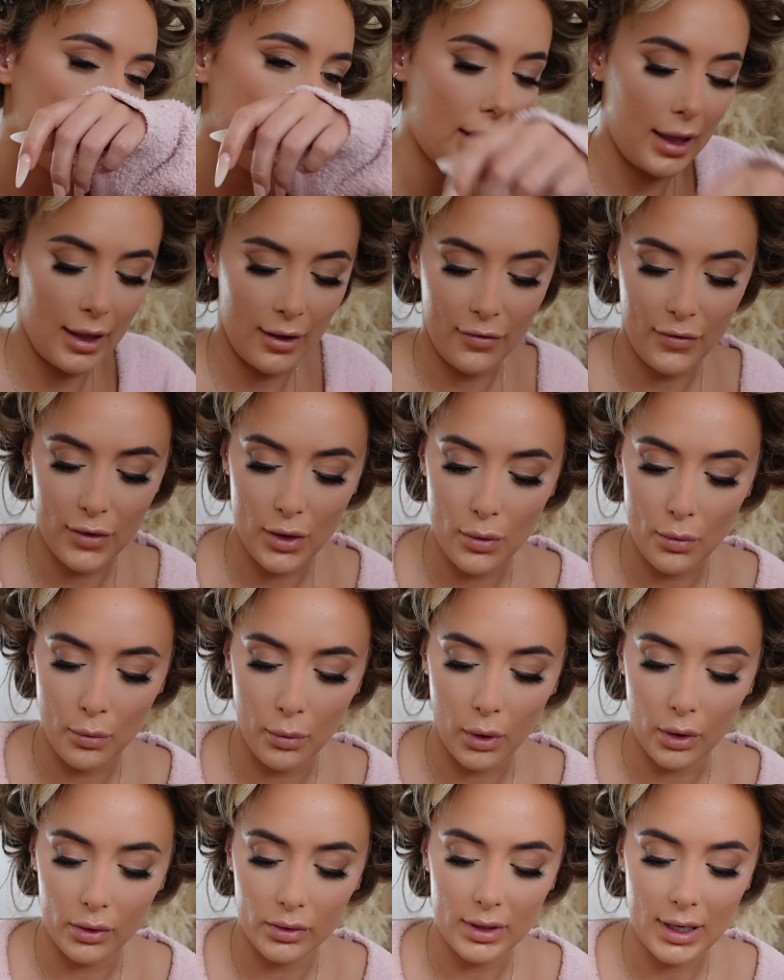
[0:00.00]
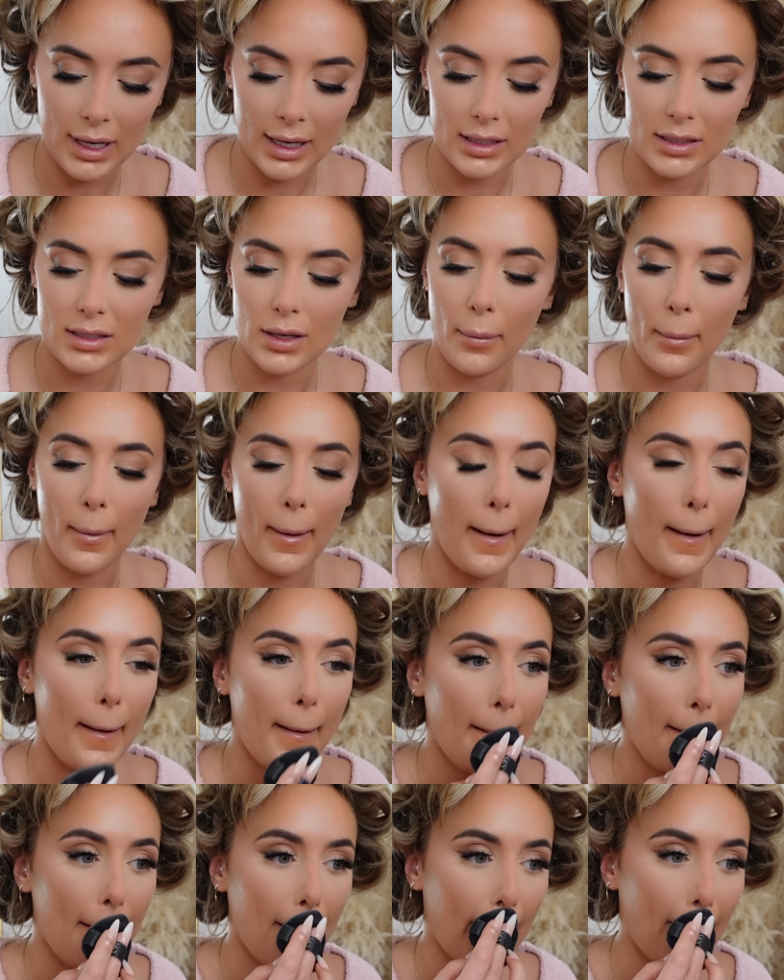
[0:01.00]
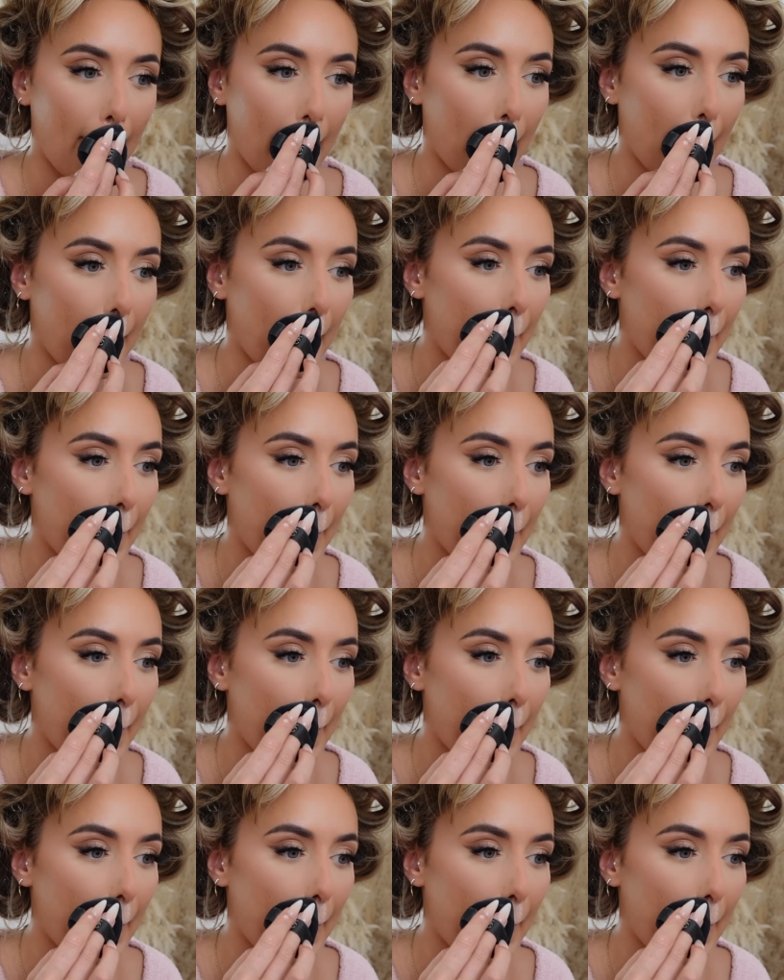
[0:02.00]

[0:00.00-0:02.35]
if you want it to work,